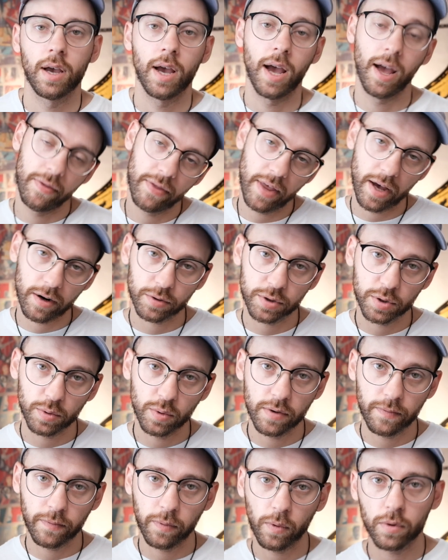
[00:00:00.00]
And that'll do
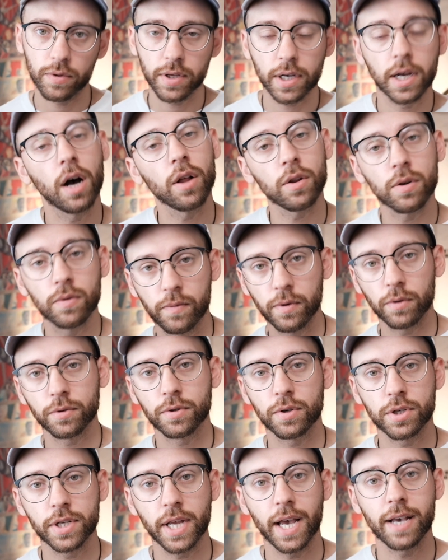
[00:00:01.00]
it for the color
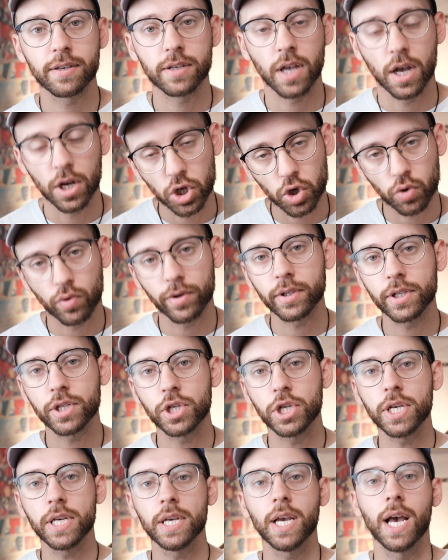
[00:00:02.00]
filter test
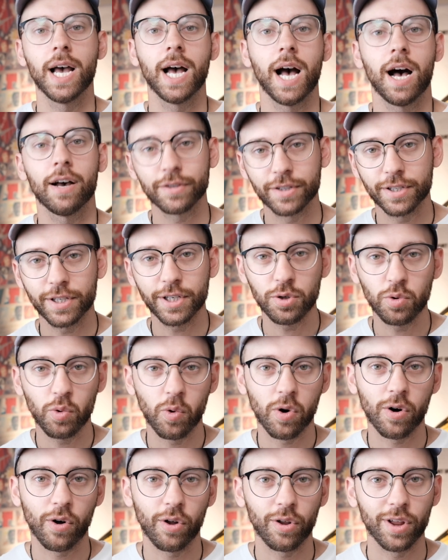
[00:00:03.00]
trilogy. I'll see you
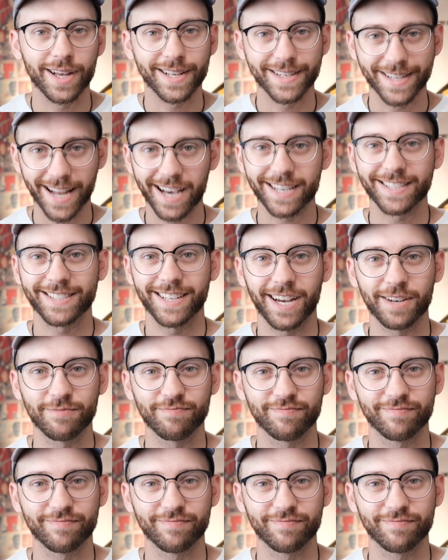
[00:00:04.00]
all next time.